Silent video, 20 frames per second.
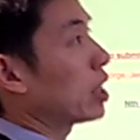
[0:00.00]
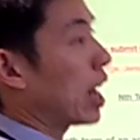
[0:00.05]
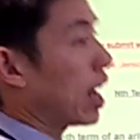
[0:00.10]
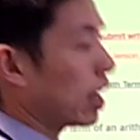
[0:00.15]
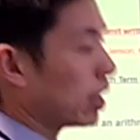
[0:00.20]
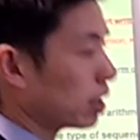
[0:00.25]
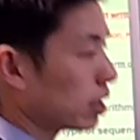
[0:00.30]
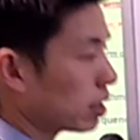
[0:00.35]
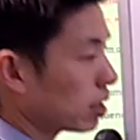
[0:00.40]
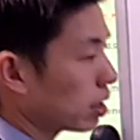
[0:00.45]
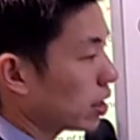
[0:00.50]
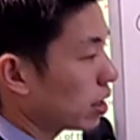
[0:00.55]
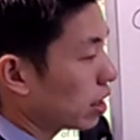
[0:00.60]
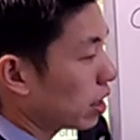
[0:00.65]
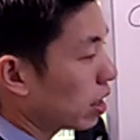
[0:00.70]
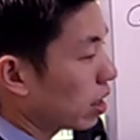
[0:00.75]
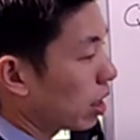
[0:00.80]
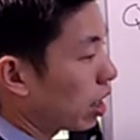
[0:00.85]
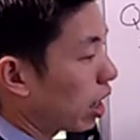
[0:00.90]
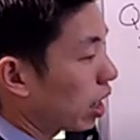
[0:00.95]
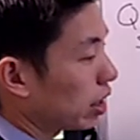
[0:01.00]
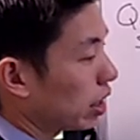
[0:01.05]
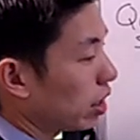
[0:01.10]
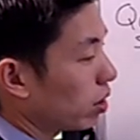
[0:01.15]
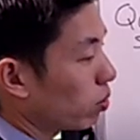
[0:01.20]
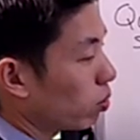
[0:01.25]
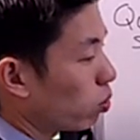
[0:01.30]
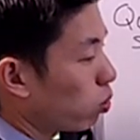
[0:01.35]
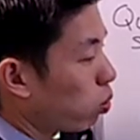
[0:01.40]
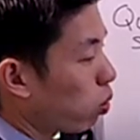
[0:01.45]
that? I
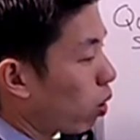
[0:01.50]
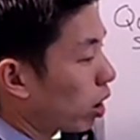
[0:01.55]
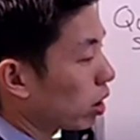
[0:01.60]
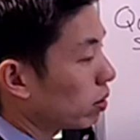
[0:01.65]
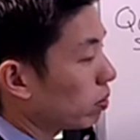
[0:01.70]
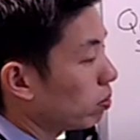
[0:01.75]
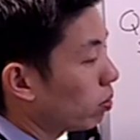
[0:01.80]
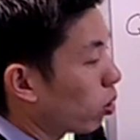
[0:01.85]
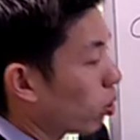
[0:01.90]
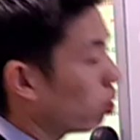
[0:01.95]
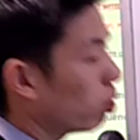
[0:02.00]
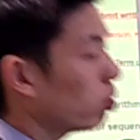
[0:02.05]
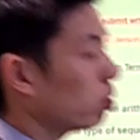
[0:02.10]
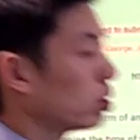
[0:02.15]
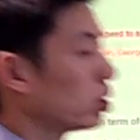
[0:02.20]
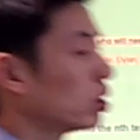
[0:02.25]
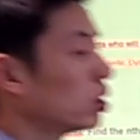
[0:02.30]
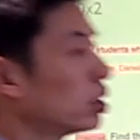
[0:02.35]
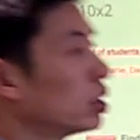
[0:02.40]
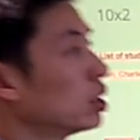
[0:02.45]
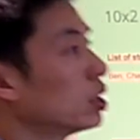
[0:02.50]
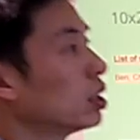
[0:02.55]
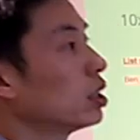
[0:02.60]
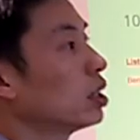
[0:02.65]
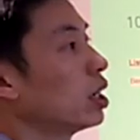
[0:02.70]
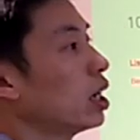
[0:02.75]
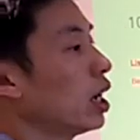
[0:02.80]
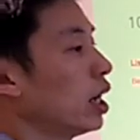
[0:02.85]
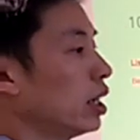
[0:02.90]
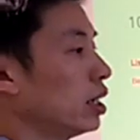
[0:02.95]
need 1 more.
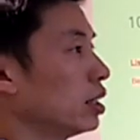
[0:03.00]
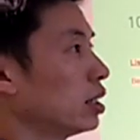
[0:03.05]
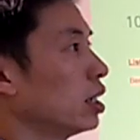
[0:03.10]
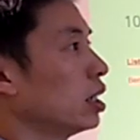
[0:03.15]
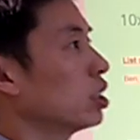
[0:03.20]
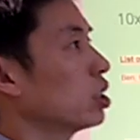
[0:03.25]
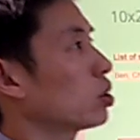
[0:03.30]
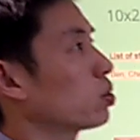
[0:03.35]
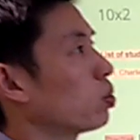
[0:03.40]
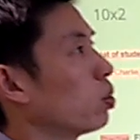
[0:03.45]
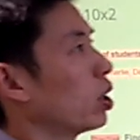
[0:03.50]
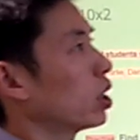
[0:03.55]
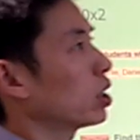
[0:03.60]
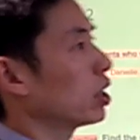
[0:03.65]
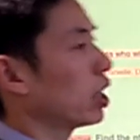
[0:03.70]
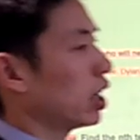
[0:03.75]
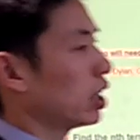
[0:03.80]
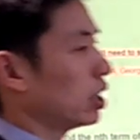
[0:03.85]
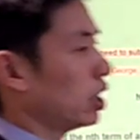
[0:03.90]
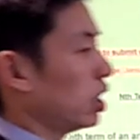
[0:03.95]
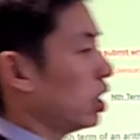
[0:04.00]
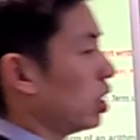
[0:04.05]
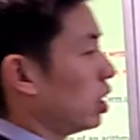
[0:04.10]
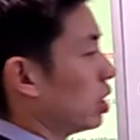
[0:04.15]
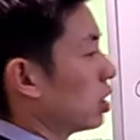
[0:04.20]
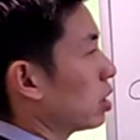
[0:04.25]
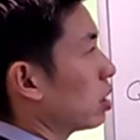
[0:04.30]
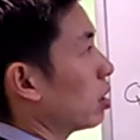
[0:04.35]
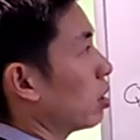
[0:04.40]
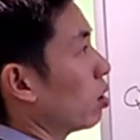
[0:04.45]
And this one I
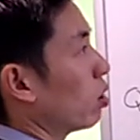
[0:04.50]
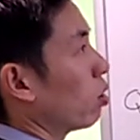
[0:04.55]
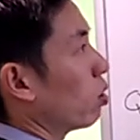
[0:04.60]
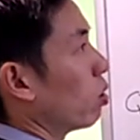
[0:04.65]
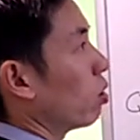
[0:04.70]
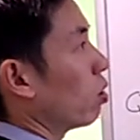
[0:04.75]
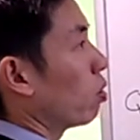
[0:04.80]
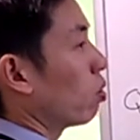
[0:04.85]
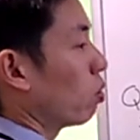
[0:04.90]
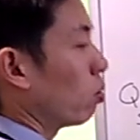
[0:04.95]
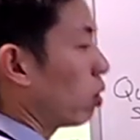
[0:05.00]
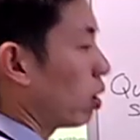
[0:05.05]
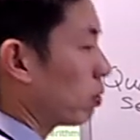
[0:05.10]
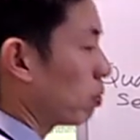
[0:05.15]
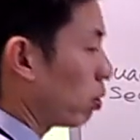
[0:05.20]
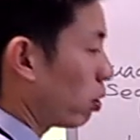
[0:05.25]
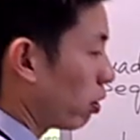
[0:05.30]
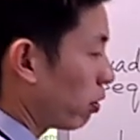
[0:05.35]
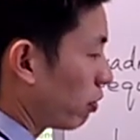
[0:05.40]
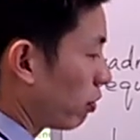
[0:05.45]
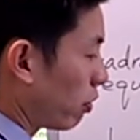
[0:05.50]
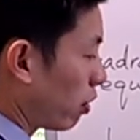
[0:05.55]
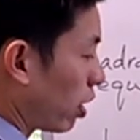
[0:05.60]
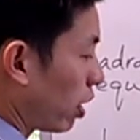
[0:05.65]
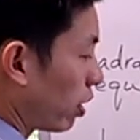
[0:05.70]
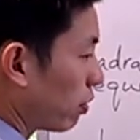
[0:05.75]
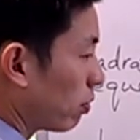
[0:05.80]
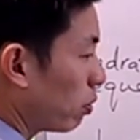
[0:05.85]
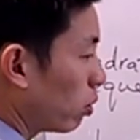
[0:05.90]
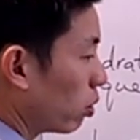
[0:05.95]
need
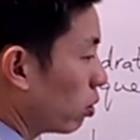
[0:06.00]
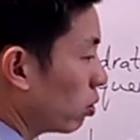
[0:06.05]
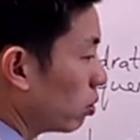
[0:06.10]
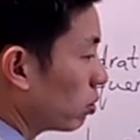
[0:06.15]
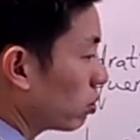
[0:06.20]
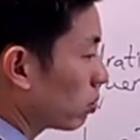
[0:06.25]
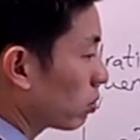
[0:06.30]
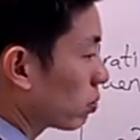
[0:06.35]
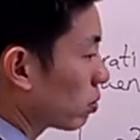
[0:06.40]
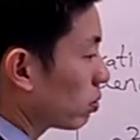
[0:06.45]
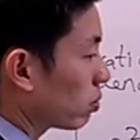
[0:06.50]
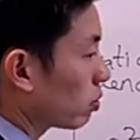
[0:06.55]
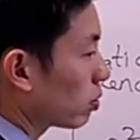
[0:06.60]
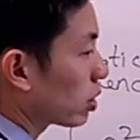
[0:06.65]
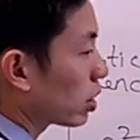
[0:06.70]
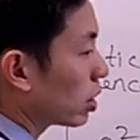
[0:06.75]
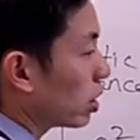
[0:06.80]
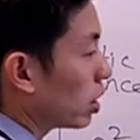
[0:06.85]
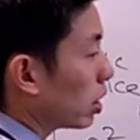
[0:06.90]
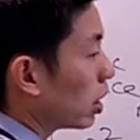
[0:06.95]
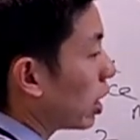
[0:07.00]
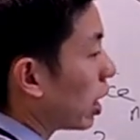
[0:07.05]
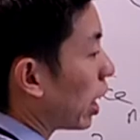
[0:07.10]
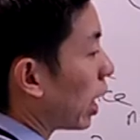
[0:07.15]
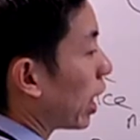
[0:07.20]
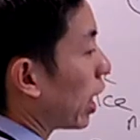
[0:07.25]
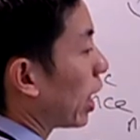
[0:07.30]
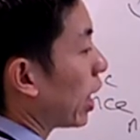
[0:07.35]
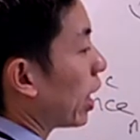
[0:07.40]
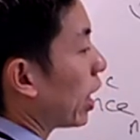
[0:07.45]
1.5 more.
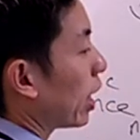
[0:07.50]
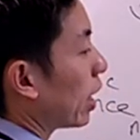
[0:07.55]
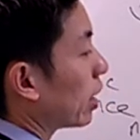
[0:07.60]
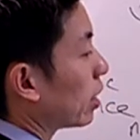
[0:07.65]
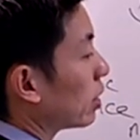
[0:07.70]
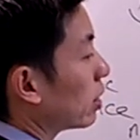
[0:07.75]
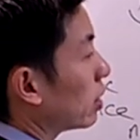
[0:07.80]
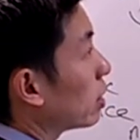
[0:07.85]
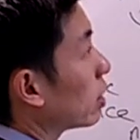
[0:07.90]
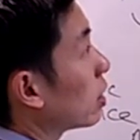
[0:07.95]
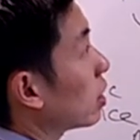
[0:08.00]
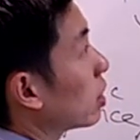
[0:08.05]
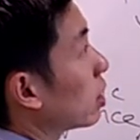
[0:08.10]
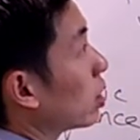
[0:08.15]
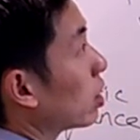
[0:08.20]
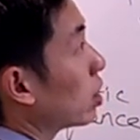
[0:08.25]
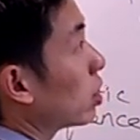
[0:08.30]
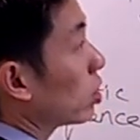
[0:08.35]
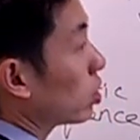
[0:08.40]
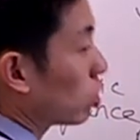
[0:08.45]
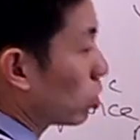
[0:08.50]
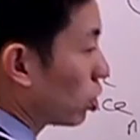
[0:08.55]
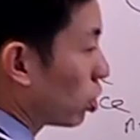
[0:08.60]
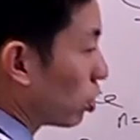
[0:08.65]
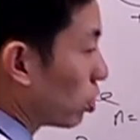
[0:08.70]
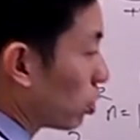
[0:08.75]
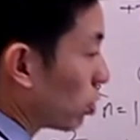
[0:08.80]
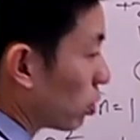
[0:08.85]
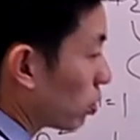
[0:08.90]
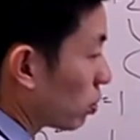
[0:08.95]
And
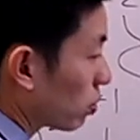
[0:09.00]
2.